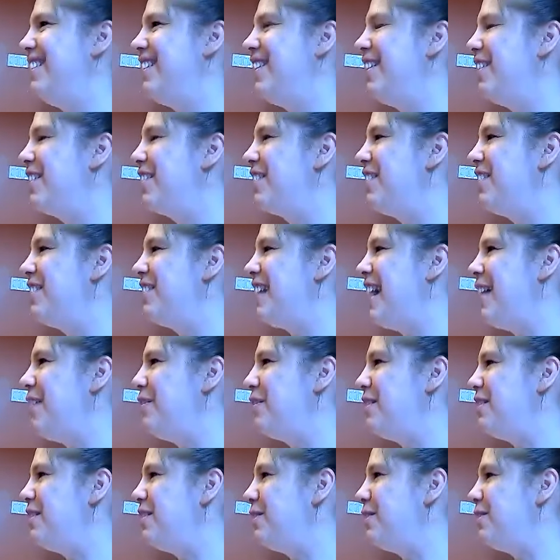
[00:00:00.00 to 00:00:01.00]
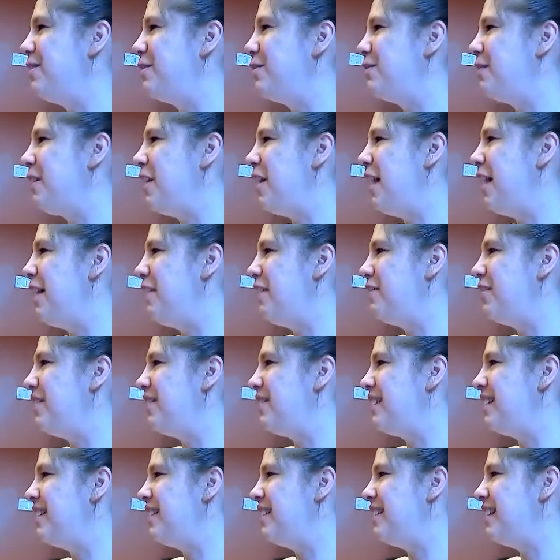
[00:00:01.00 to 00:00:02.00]
we hunker down to survive the
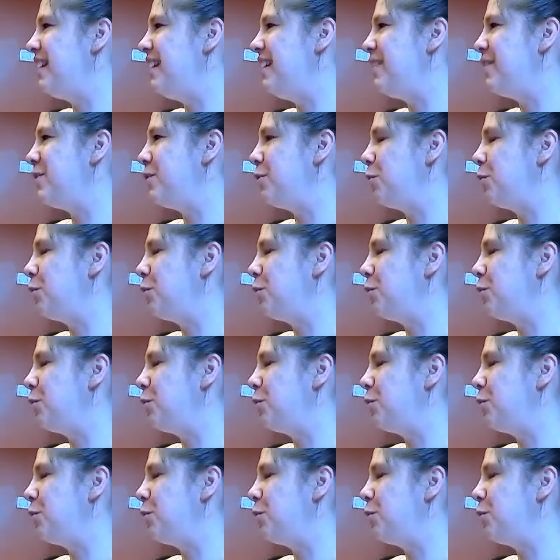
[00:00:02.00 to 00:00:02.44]
sensation,